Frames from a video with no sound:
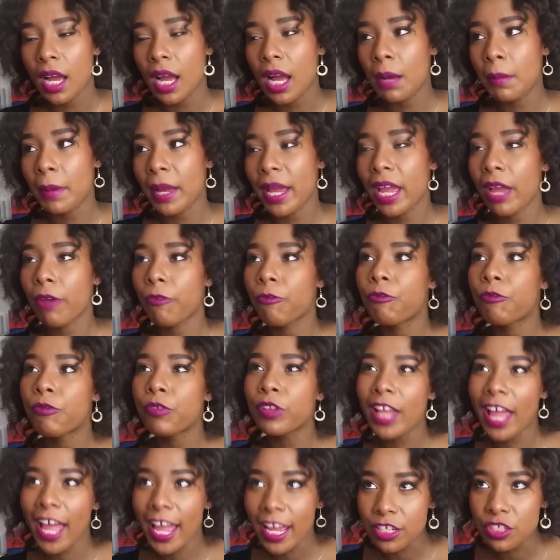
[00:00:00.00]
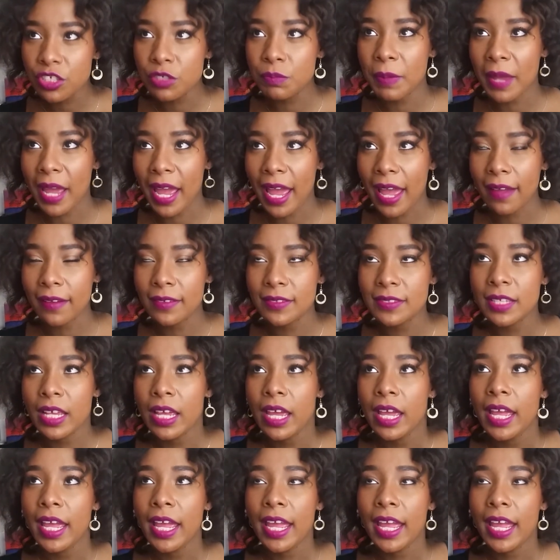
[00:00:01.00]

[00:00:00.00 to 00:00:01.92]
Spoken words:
I have flashbacks.